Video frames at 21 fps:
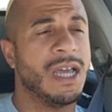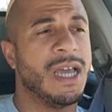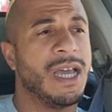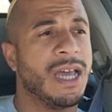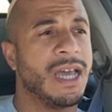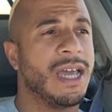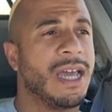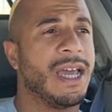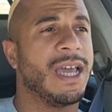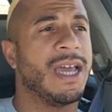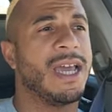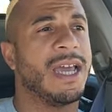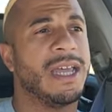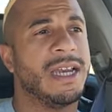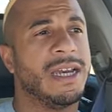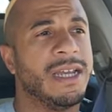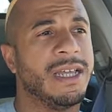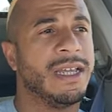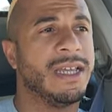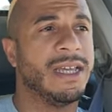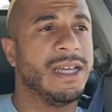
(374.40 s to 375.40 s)

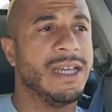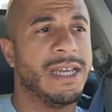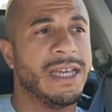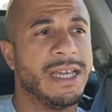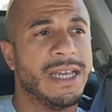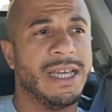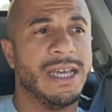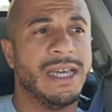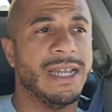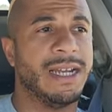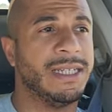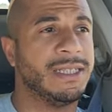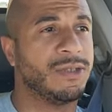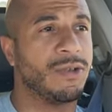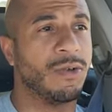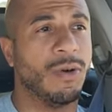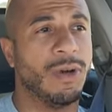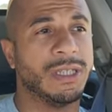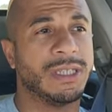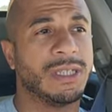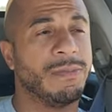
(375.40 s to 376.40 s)
And it is
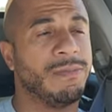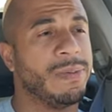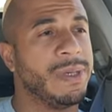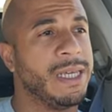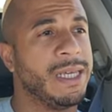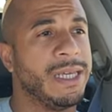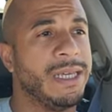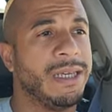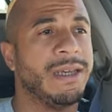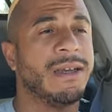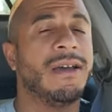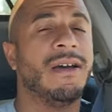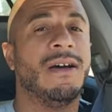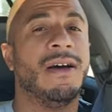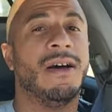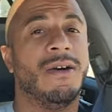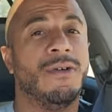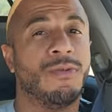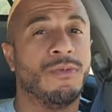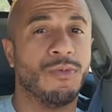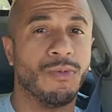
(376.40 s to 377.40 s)
going to be
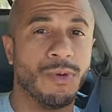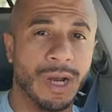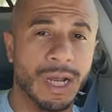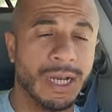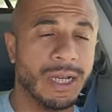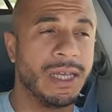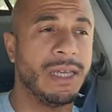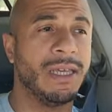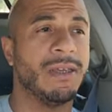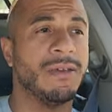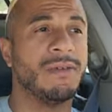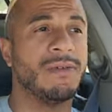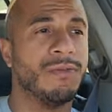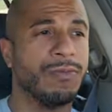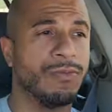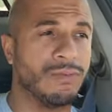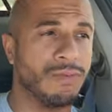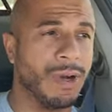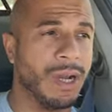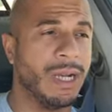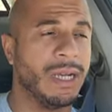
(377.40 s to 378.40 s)
a really,
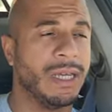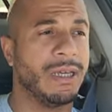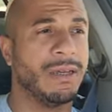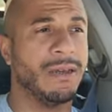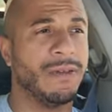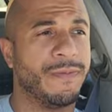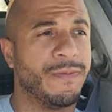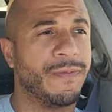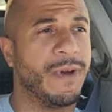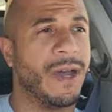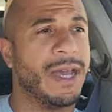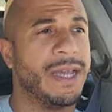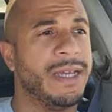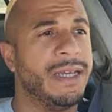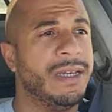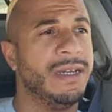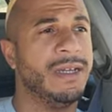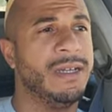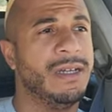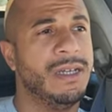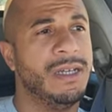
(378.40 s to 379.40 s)
really good fight.
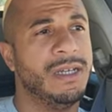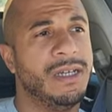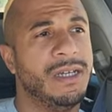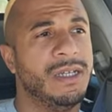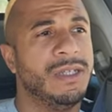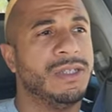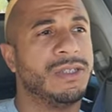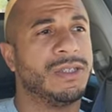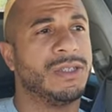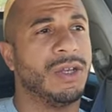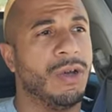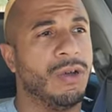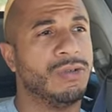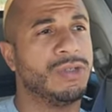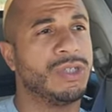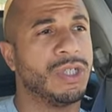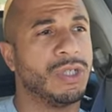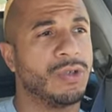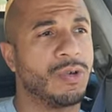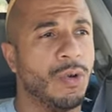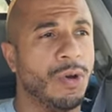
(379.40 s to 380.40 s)
So,
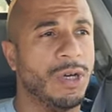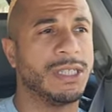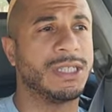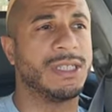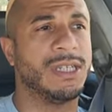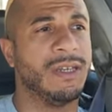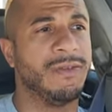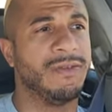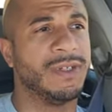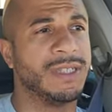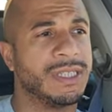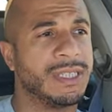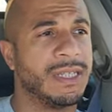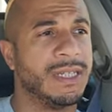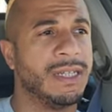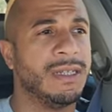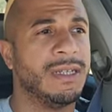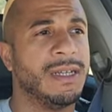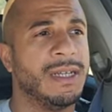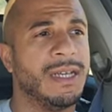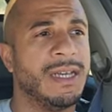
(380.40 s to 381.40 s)
Shakur
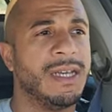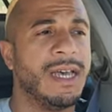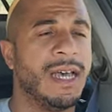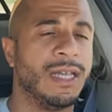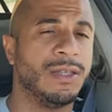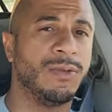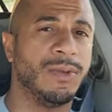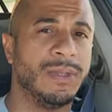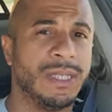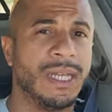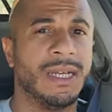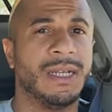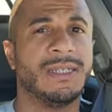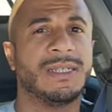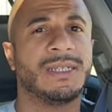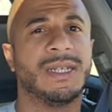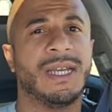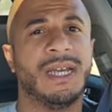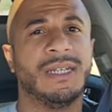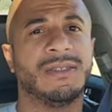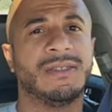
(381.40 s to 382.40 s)
Stevenson, Edwin De Los
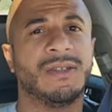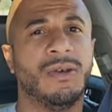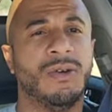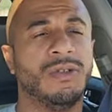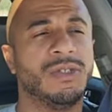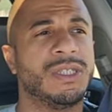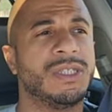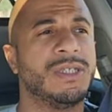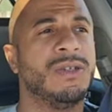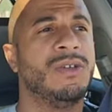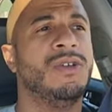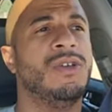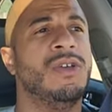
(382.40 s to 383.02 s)
Santos,